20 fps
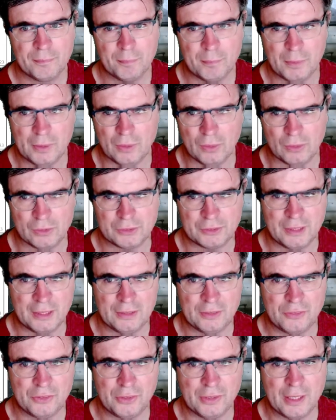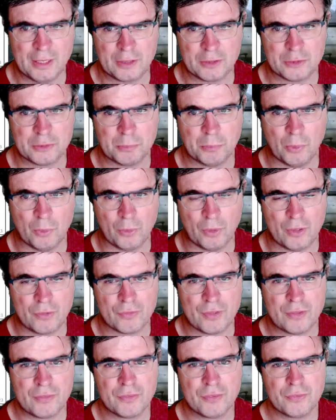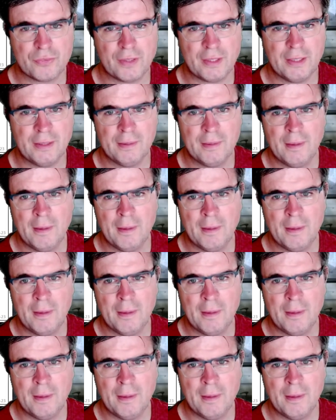because then she gets more of everything.